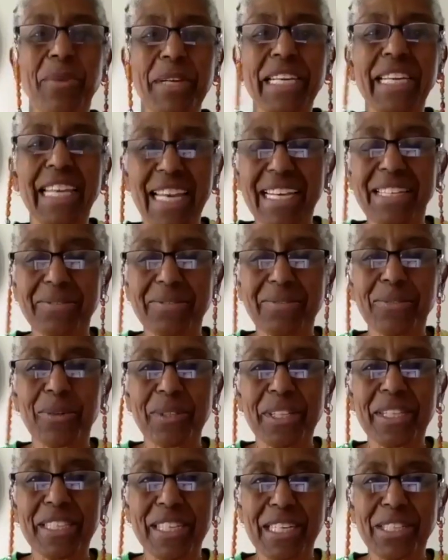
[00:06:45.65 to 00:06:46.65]
we can't
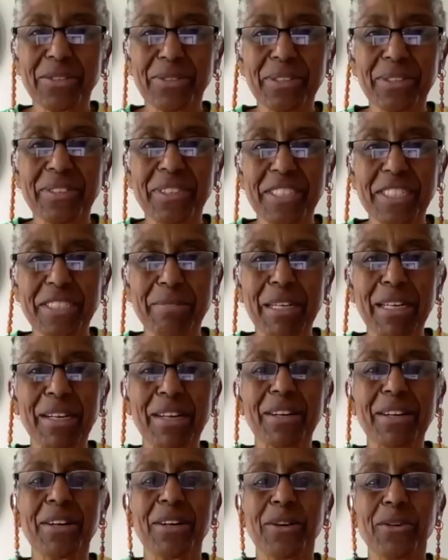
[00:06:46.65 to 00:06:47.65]
afford the luxury of
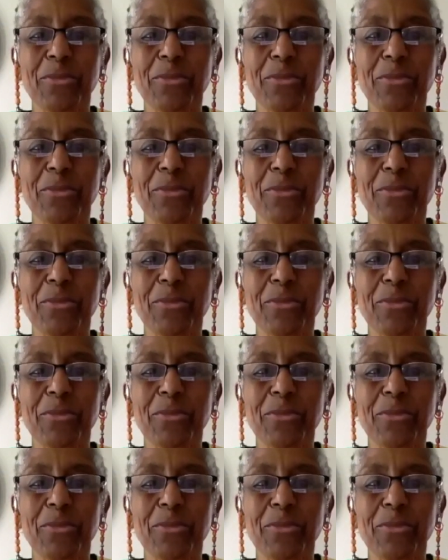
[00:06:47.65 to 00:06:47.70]
despair.